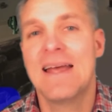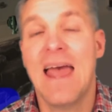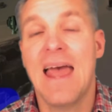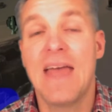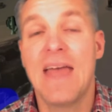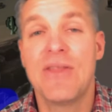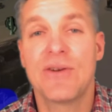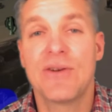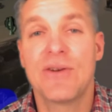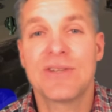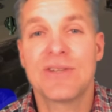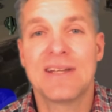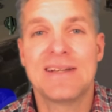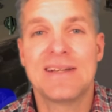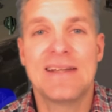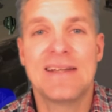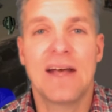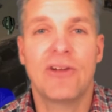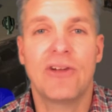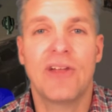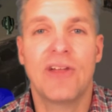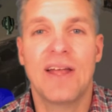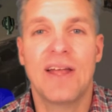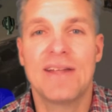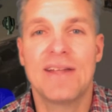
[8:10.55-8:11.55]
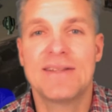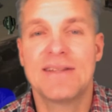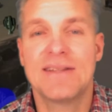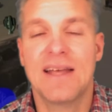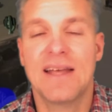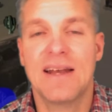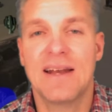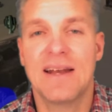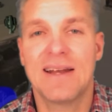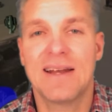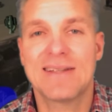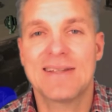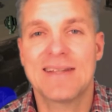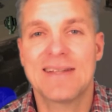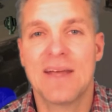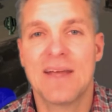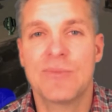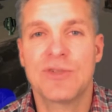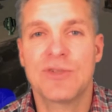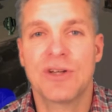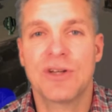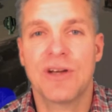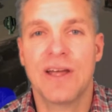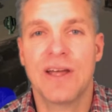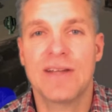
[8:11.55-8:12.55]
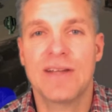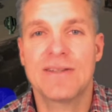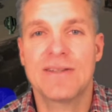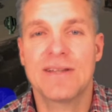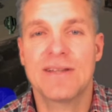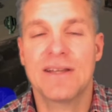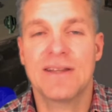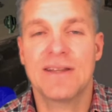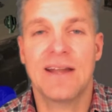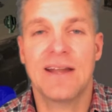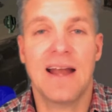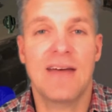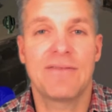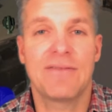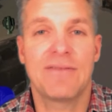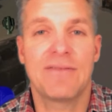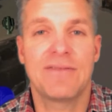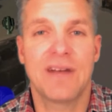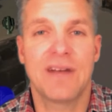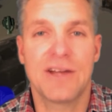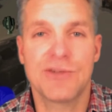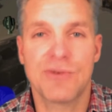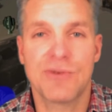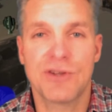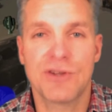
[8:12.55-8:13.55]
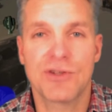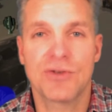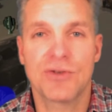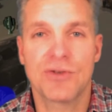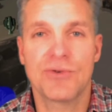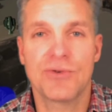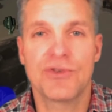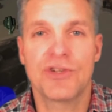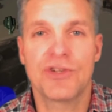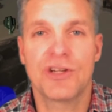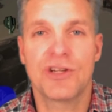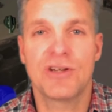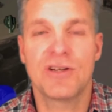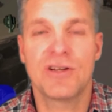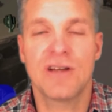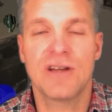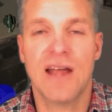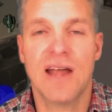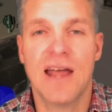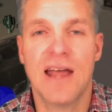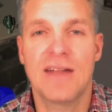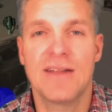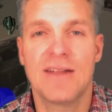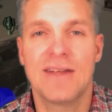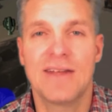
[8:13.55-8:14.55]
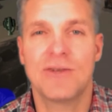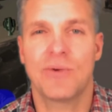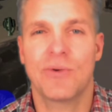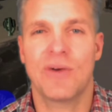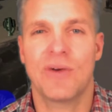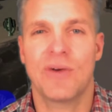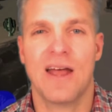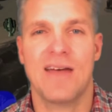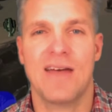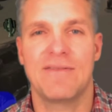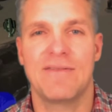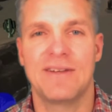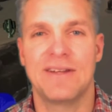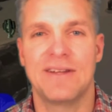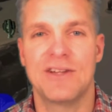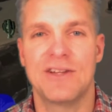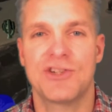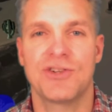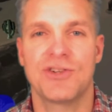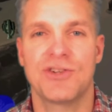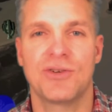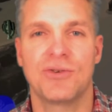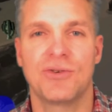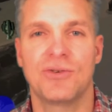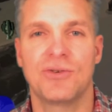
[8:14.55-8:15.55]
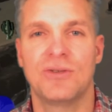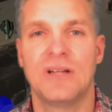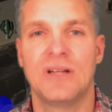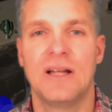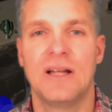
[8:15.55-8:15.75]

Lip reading: And there's a Dell headset and a Samsung headset that have nice resolution, and they don't have additional